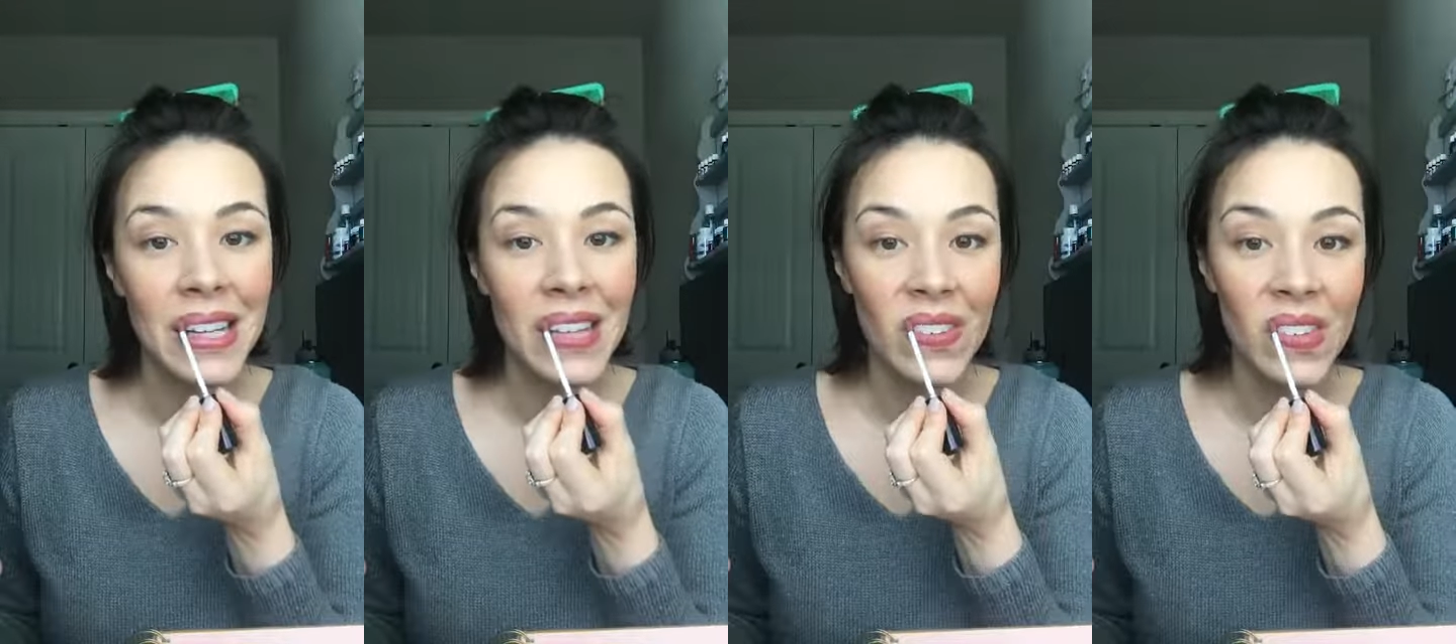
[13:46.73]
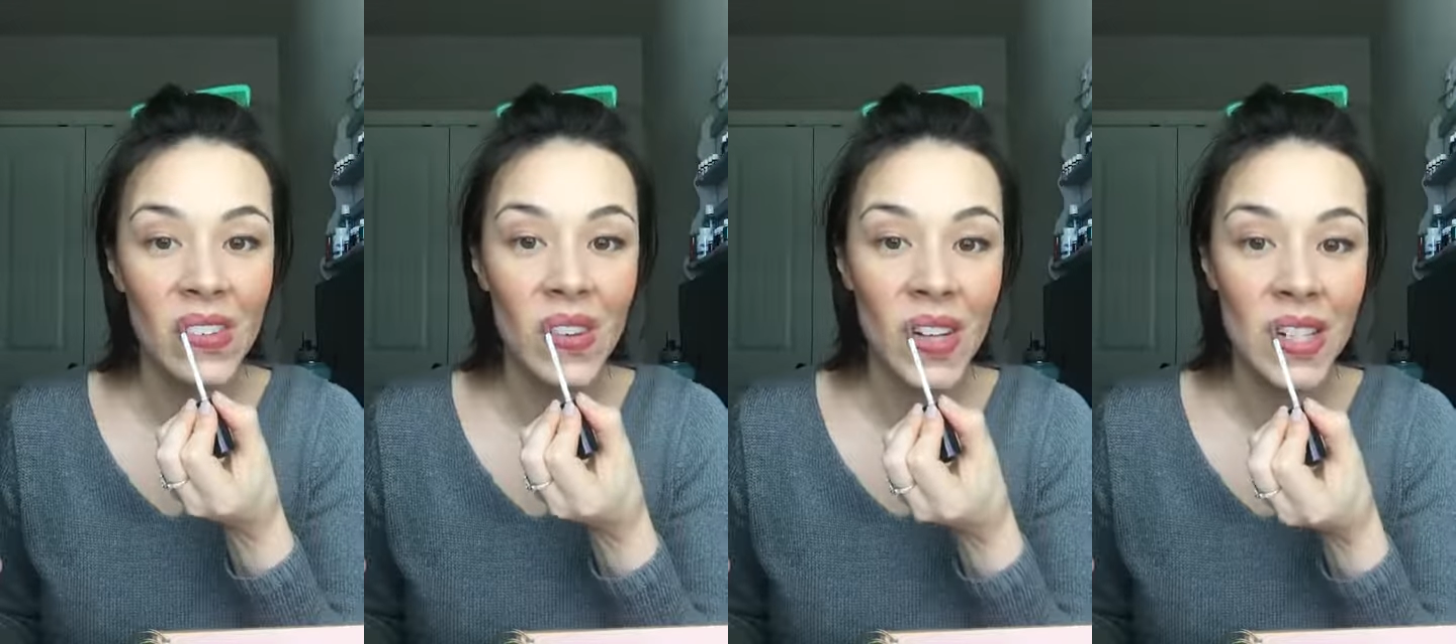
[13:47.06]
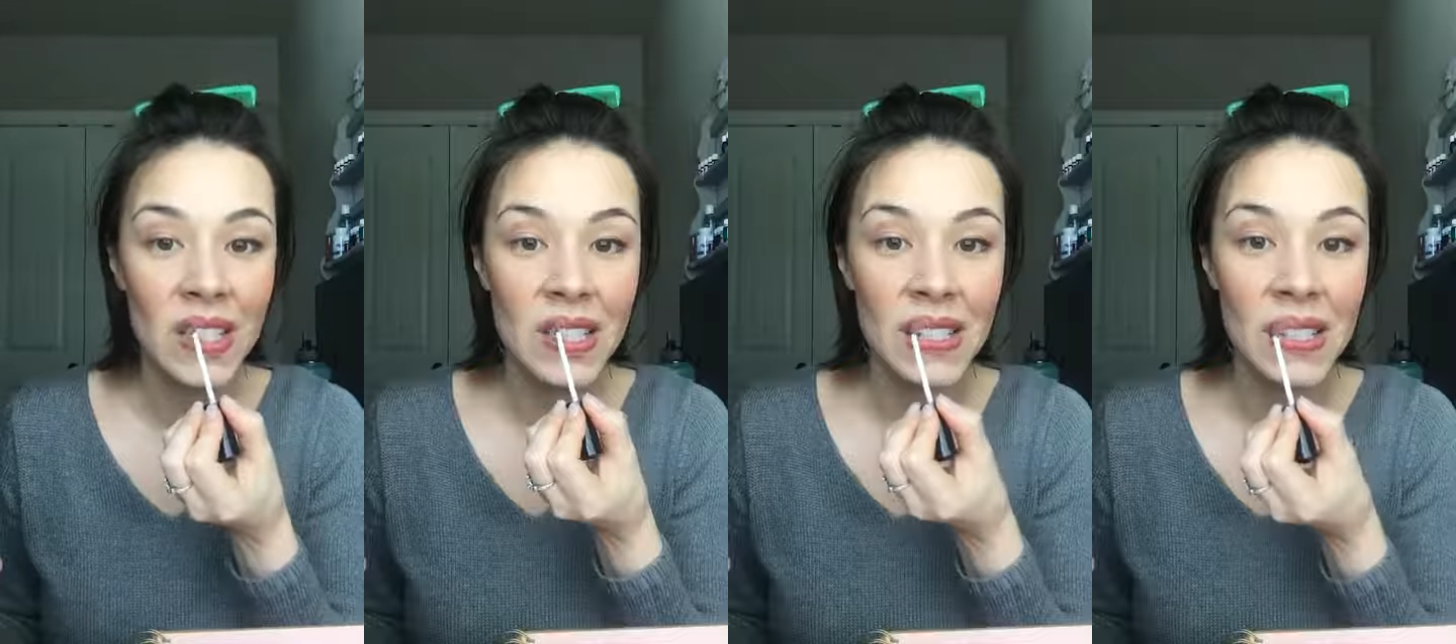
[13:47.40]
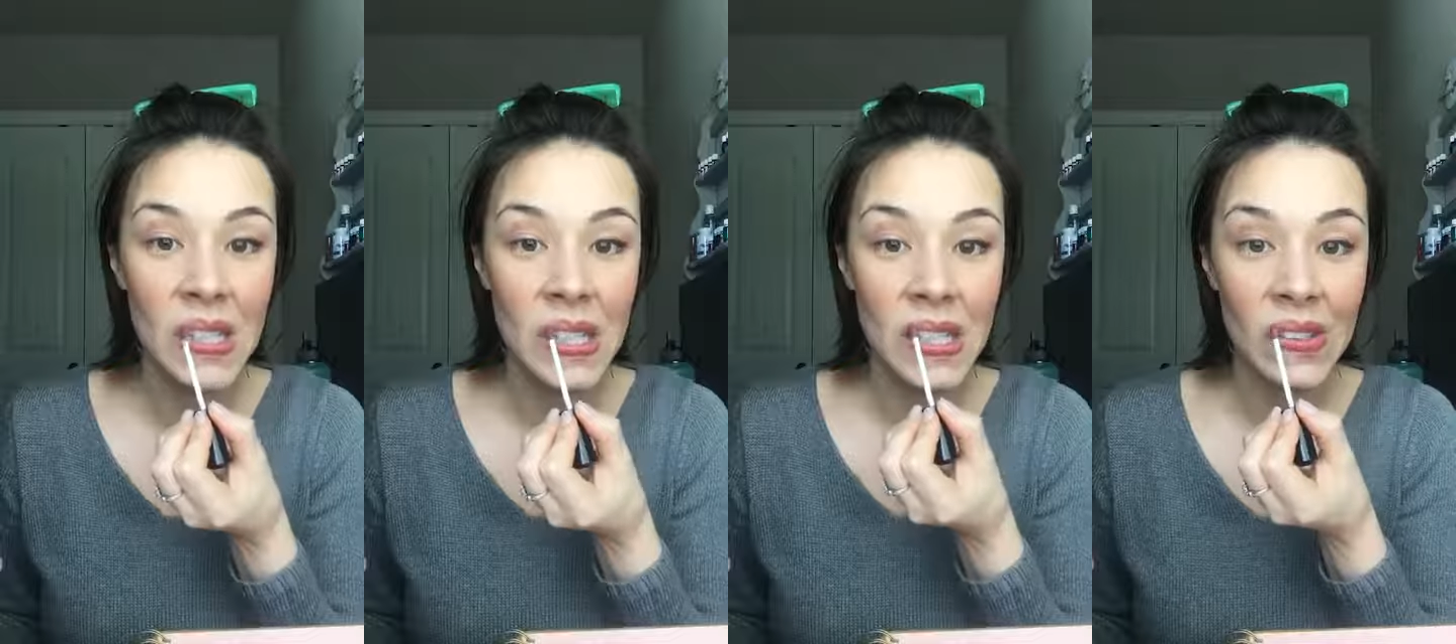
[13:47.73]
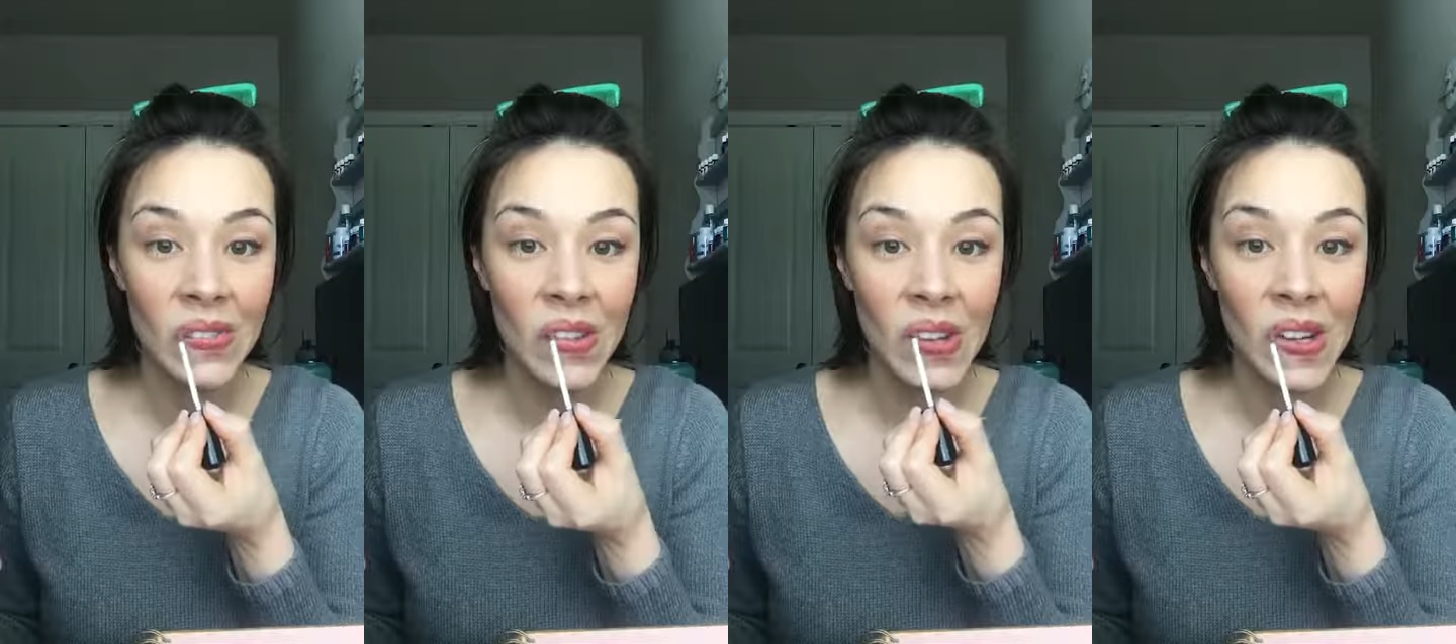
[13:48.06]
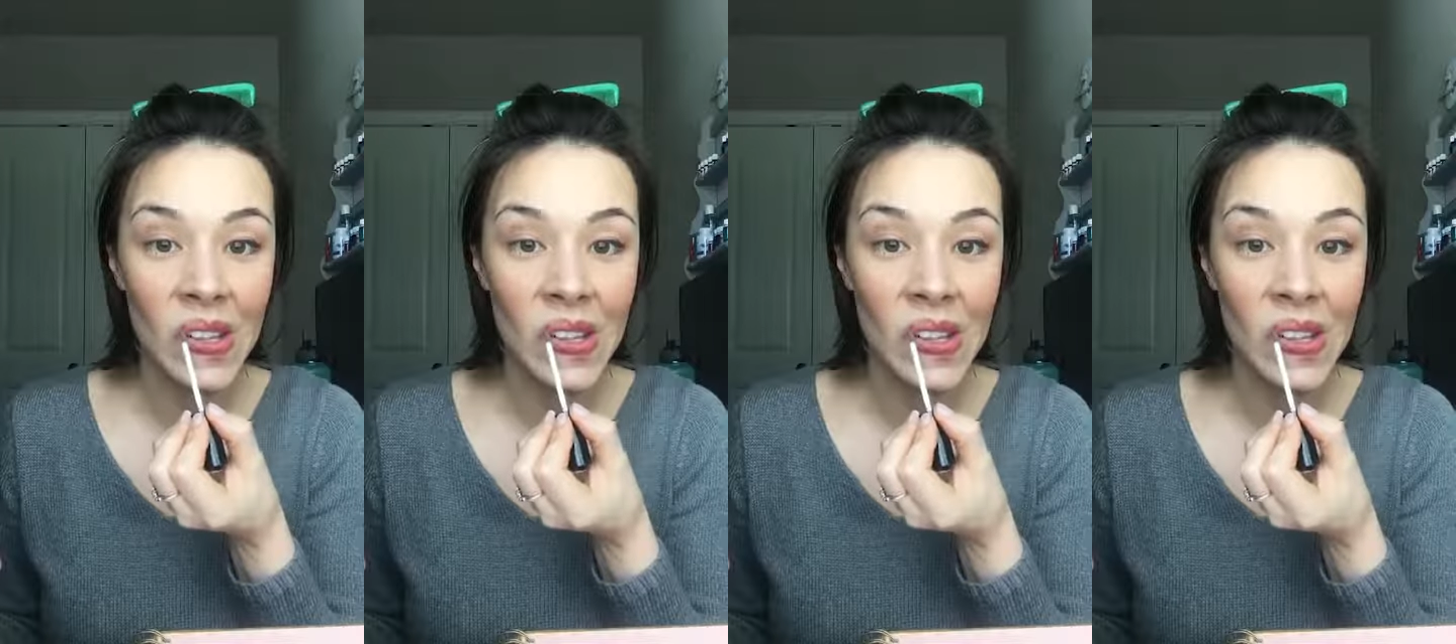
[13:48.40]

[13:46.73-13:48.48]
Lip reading: if you wanted to use this more